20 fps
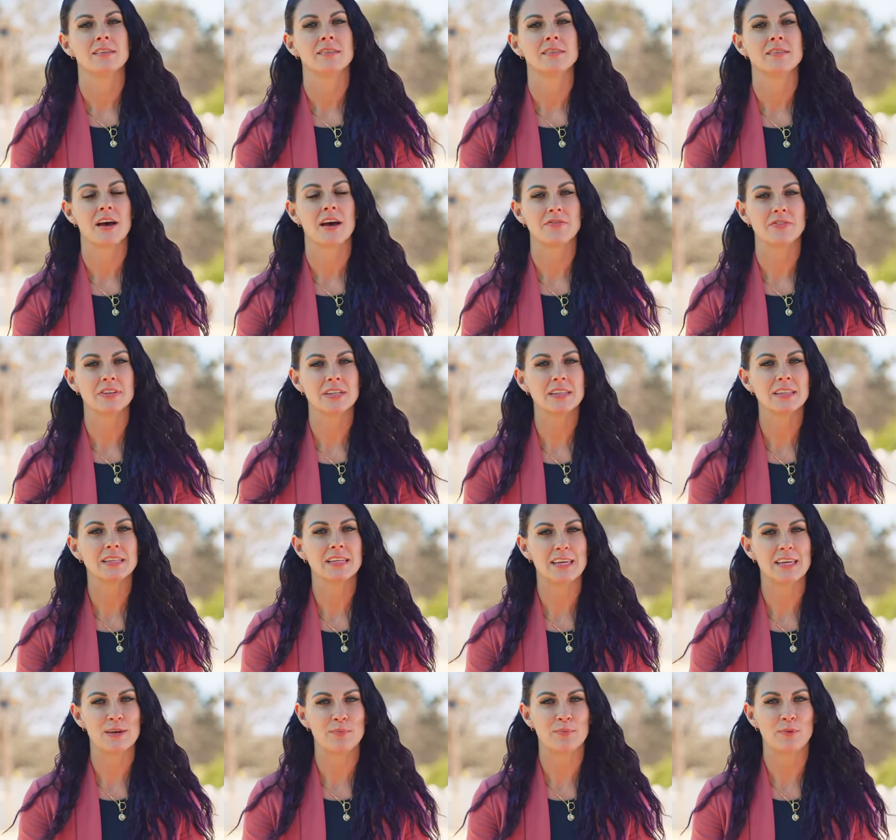Definitely
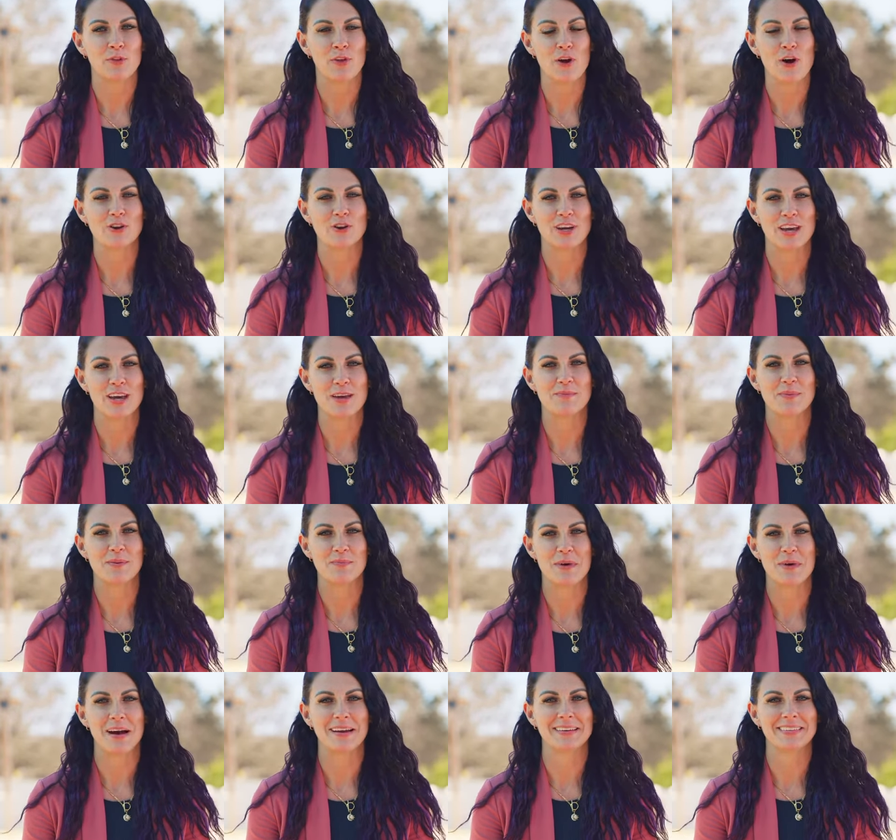keep the long game in
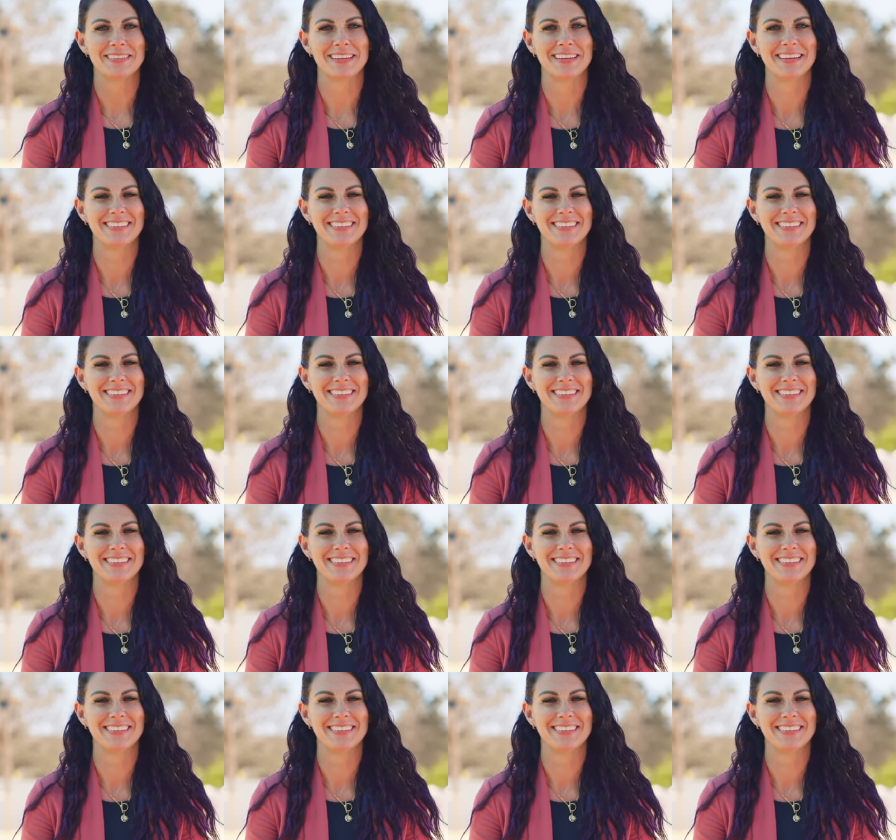mind.